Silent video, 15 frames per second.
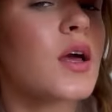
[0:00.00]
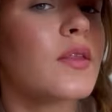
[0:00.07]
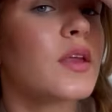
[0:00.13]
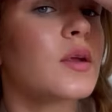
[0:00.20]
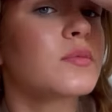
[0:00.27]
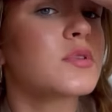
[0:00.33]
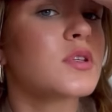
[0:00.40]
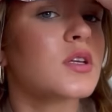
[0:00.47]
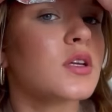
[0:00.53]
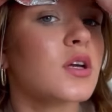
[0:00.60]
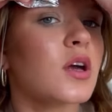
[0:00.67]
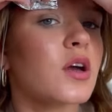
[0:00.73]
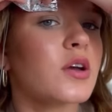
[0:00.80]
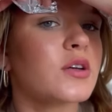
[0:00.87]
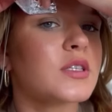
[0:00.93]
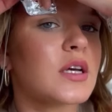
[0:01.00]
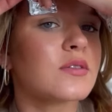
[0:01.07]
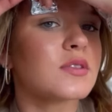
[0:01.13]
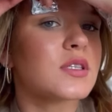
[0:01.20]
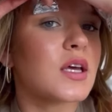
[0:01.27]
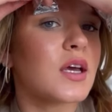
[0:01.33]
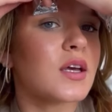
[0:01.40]
then I'm just going to go
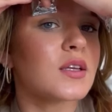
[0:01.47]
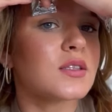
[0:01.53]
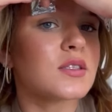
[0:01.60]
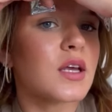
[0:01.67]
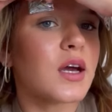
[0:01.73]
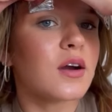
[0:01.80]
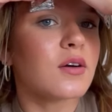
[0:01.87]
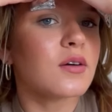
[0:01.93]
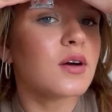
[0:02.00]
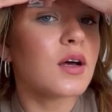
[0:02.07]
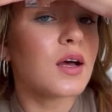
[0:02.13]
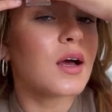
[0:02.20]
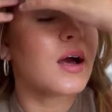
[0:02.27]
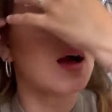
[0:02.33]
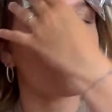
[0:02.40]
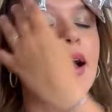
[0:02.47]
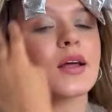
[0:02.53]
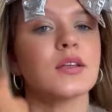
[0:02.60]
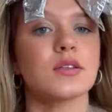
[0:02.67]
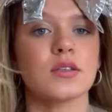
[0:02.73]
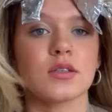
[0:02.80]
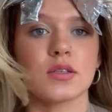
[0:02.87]
downstairs now
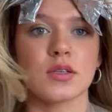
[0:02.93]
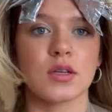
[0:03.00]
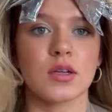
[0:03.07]
and